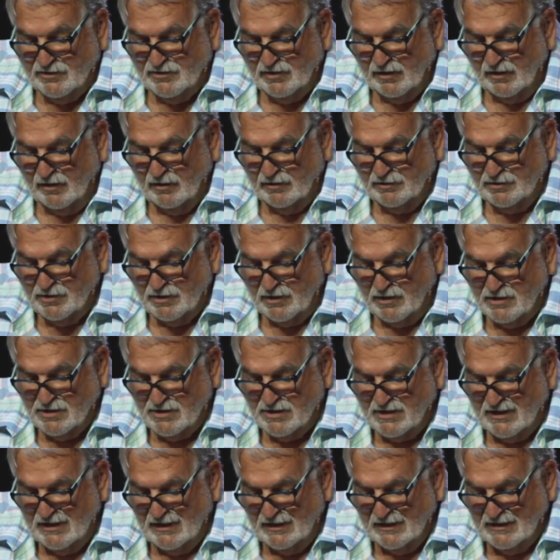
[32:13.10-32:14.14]
So,
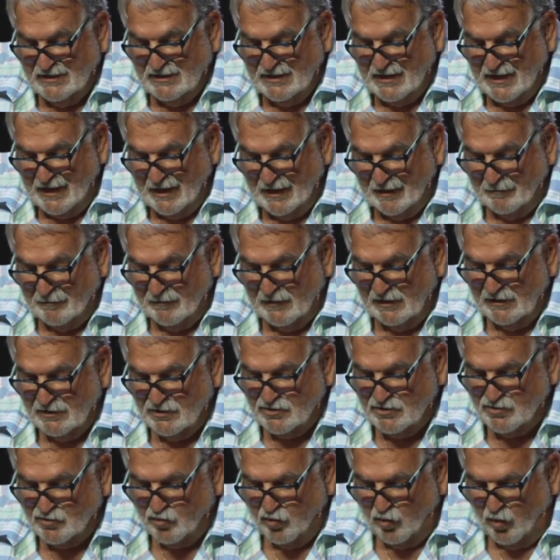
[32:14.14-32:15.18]
church,
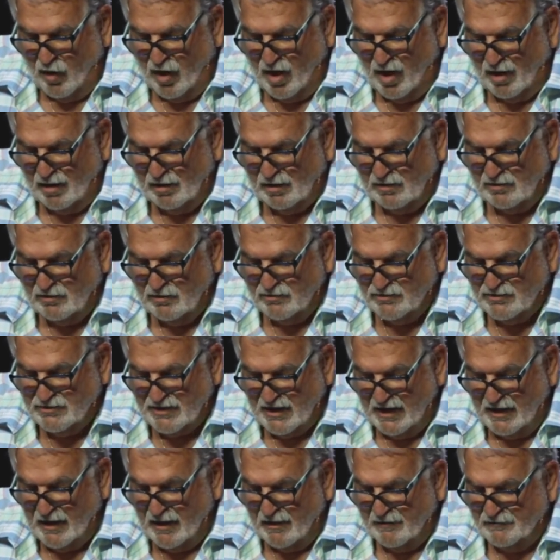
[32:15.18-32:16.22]
contentment
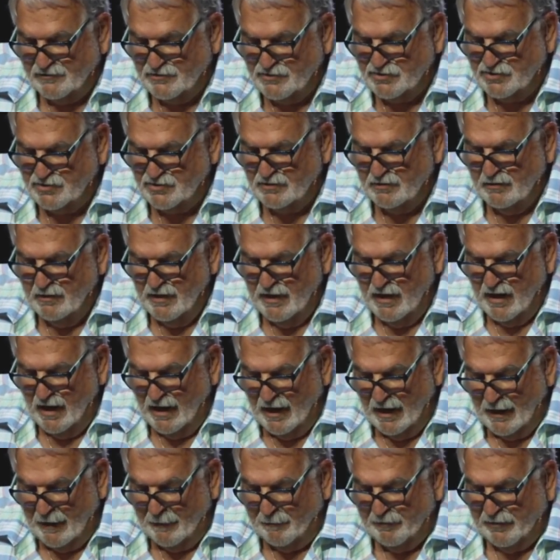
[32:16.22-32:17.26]
swallows us
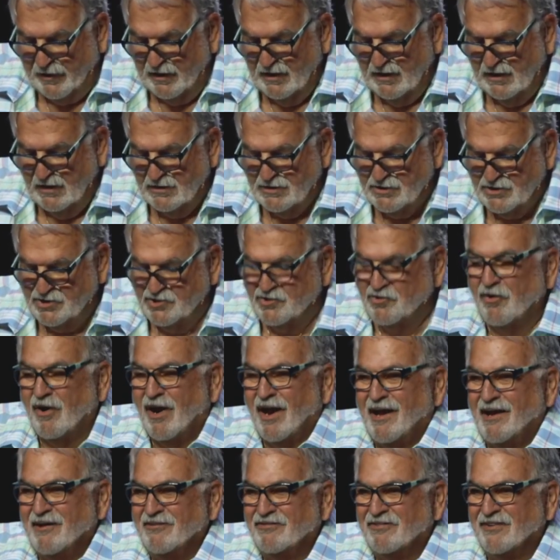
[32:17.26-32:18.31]
up
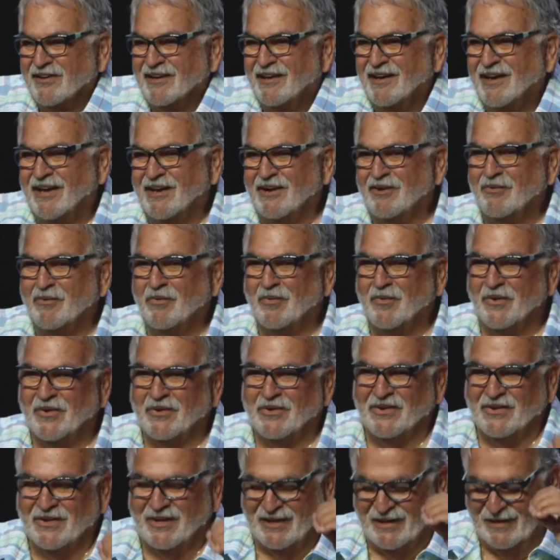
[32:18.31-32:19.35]
strife and
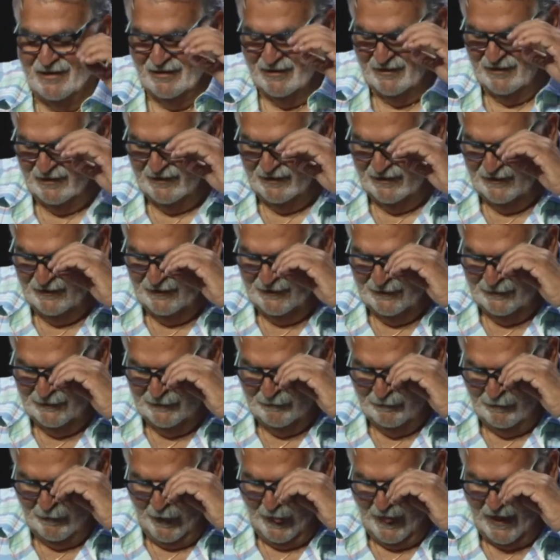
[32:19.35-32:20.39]
quarreling.
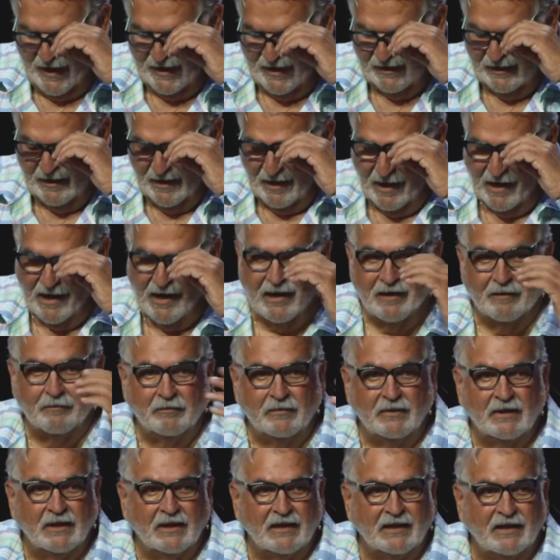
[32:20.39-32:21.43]
And God
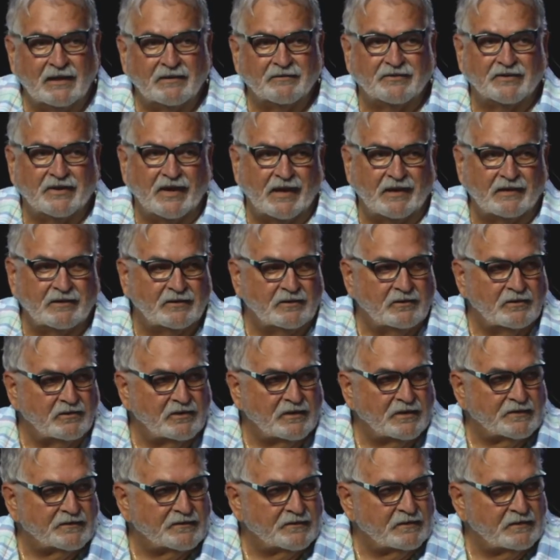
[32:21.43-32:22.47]
gives that
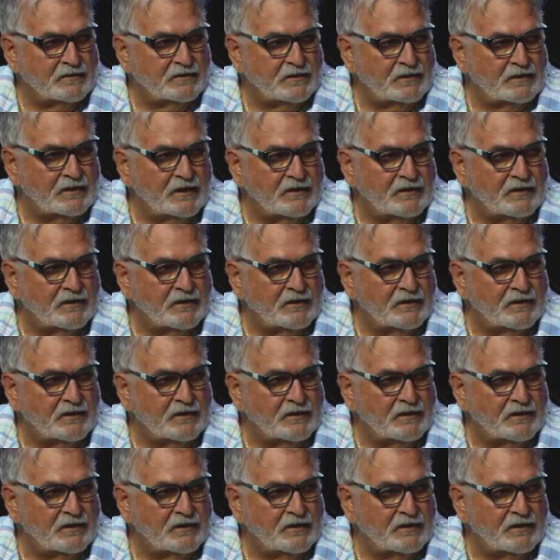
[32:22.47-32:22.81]
to us